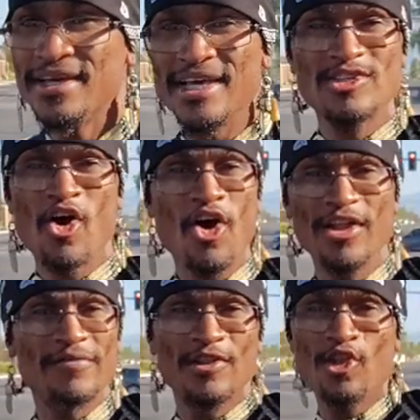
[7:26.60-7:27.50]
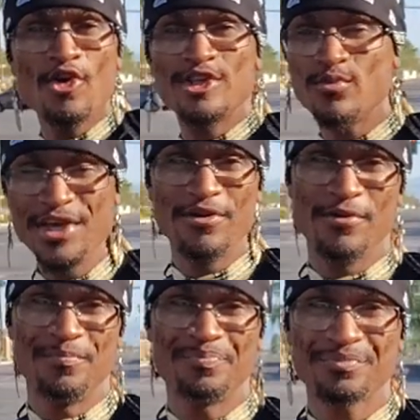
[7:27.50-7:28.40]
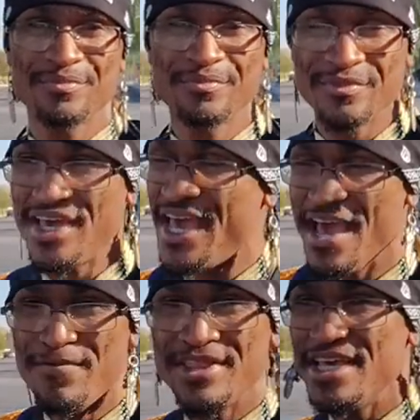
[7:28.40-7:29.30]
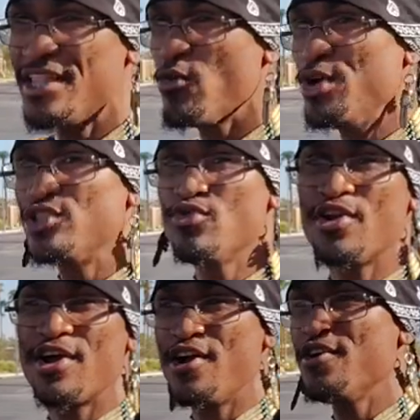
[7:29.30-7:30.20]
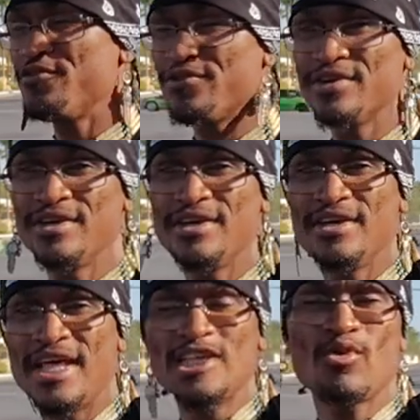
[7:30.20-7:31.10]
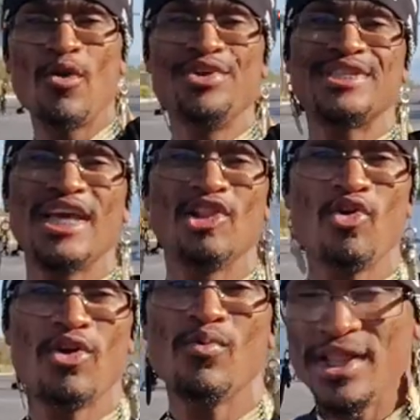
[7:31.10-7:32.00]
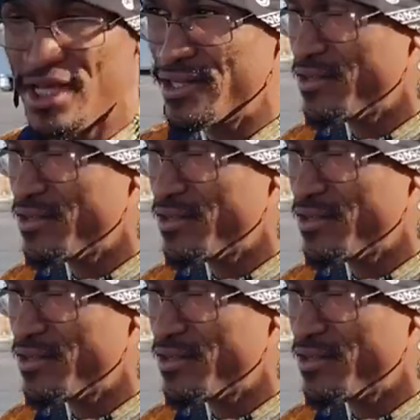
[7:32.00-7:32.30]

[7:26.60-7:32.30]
It's all of the Lord's will. Okay, everything that we do on the earth, that's why we say Lord willing.